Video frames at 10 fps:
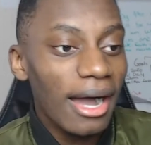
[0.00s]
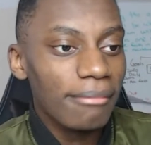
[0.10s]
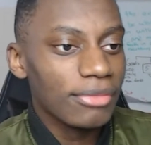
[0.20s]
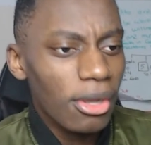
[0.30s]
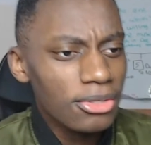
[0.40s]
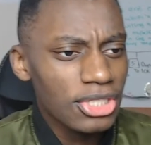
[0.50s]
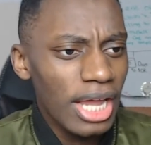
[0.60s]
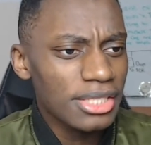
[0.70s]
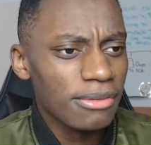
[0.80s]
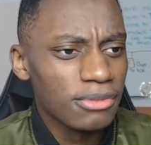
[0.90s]
No
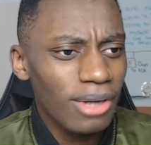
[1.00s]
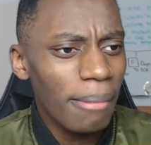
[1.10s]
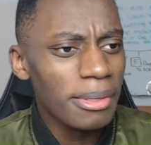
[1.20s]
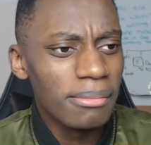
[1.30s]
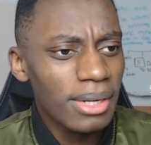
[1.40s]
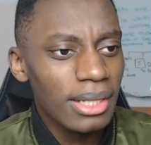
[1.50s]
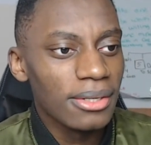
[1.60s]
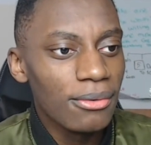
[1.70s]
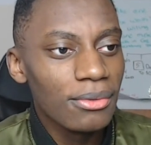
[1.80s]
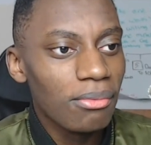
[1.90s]
chance of dropping Muller.
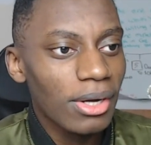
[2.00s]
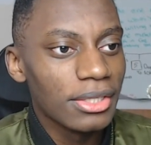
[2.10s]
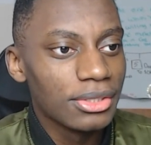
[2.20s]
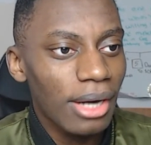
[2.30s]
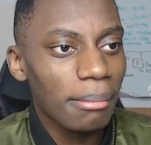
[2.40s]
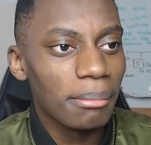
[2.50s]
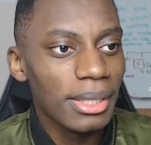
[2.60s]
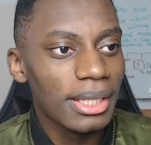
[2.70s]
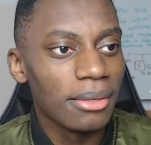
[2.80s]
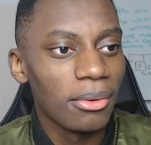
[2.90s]
Who would want to drop
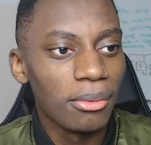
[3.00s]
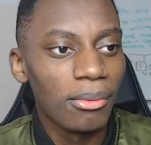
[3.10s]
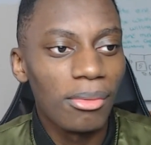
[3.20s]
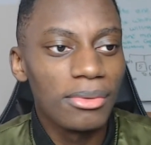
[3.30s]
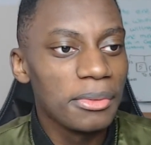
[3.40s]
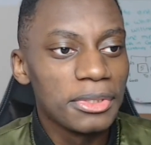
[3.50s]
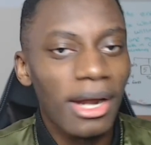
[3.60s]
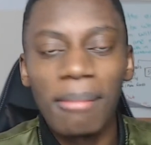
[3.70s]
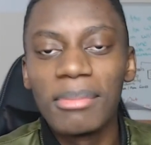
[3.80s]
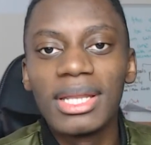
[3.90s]
Muller? What would we
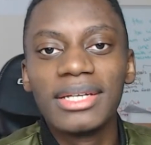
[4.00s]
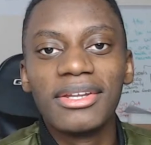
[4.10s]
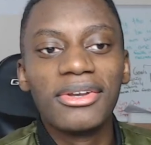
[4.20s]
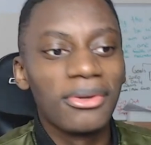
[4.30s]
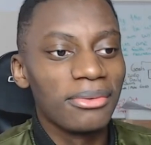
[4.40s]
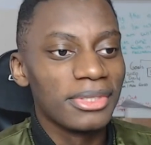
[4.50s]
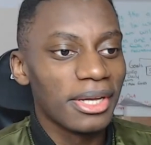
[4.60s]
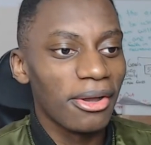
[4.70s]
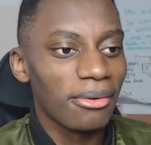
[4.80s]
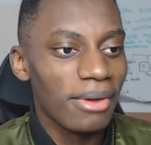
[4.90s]
drop Muller to do? To
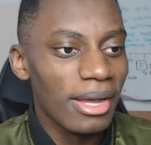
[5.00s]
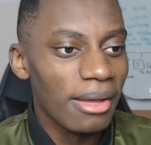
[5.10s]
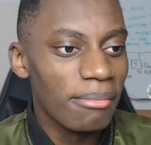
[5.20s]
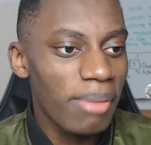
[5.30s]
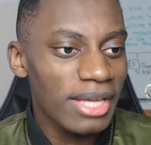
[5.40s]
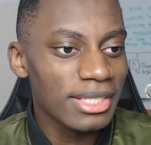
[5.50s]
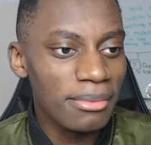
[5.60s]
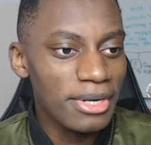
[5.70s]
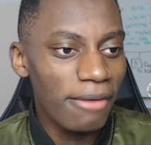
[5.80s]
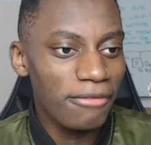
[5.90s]
go pick
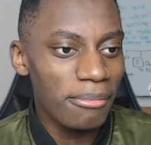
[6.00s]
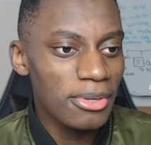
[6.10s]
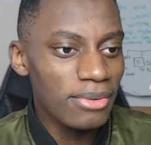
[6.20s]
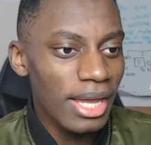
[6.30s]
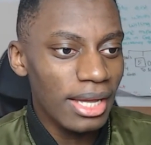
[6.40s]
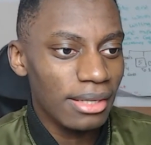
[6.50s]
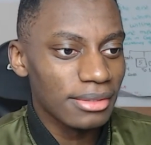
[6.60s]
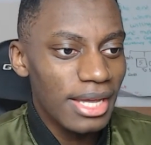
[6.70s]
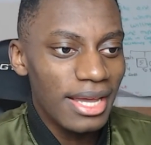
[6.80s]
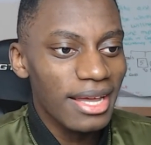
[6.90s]
someone up from Munich?
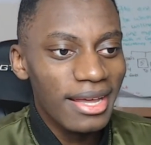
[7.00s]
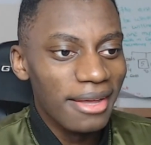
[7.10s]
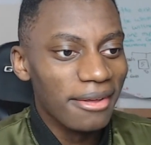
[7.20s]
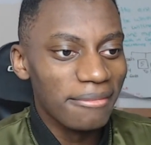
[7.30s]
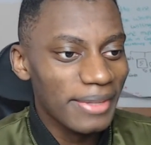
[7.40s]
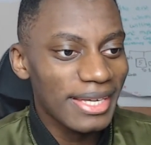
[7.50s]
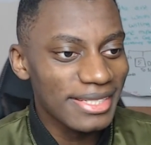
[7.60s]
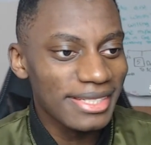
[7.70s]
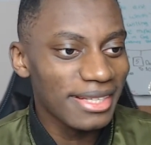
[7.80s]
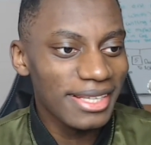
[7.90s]

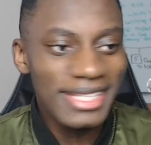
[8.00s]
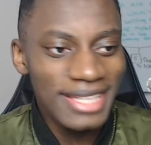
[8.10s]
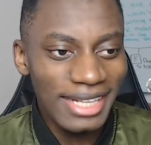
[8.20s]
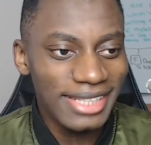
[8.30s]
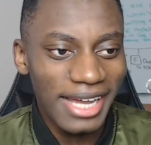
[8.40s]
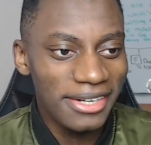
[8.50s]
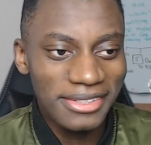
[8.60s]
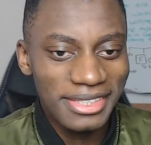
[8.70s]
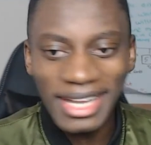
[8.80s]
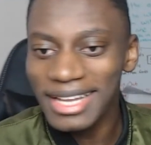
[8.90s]
Because he's not tired.